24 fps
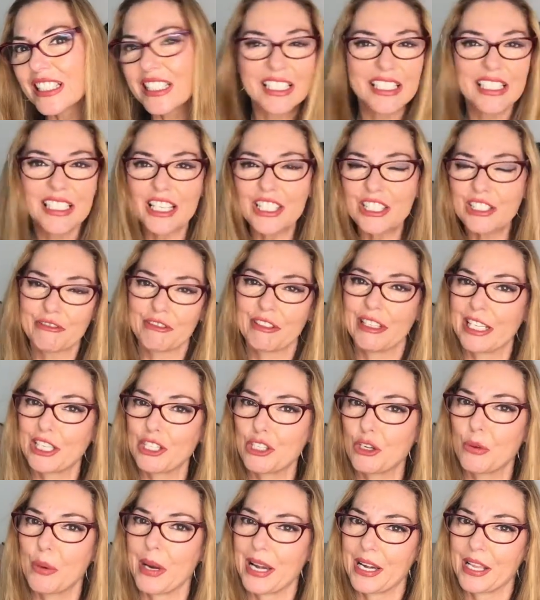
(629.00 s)
doesn't really
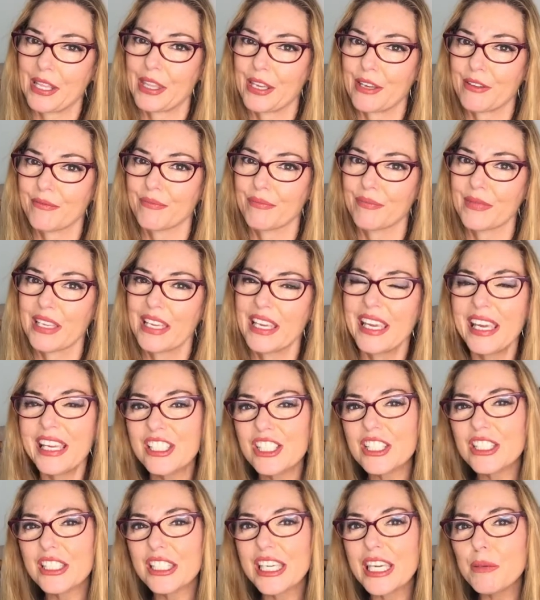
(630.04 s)
do anything. It
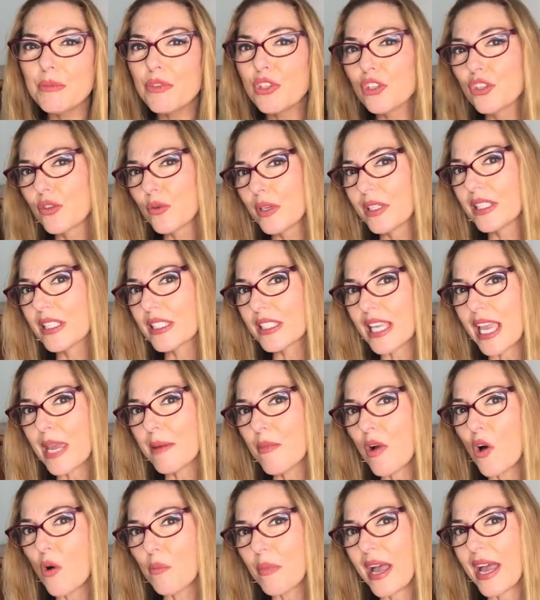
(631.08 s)
just keeps you doing the same
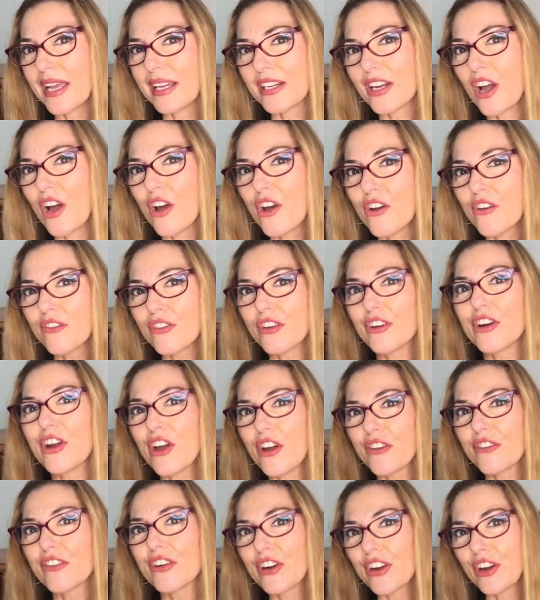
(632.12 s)
old pattern over and
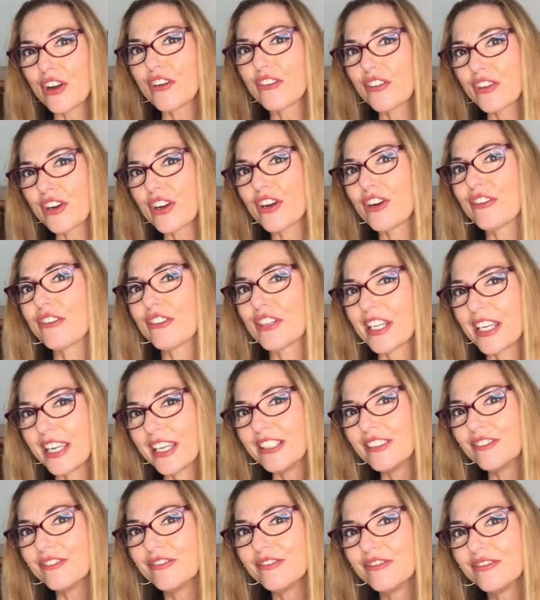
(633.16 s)
over and over and over
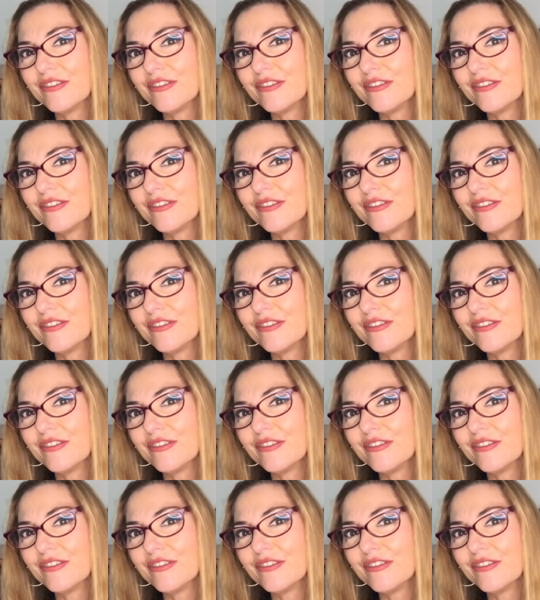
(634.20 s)
again.